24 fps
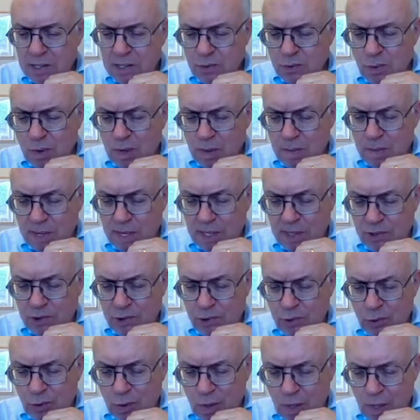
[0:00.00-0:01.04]
want to make
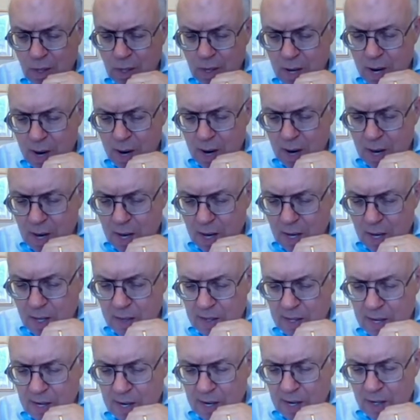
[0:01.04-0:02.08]
sure
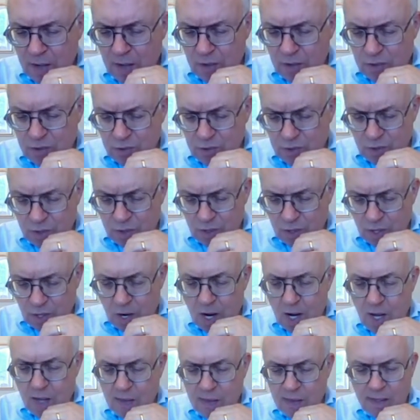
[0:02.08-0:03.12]
that I understood
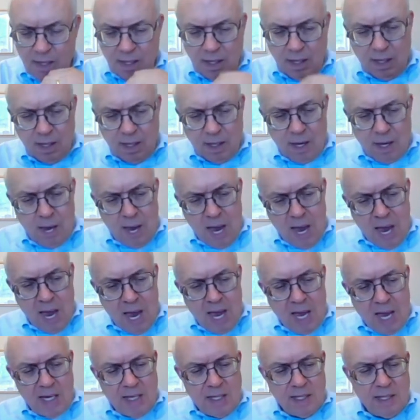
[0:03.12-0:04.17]
on the
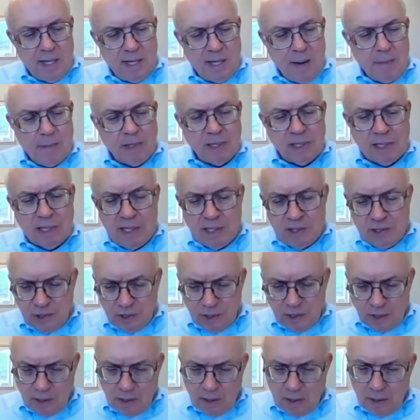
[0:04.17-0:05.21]

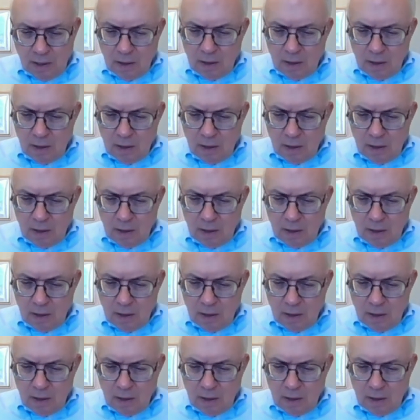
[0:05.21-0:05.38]
demolition.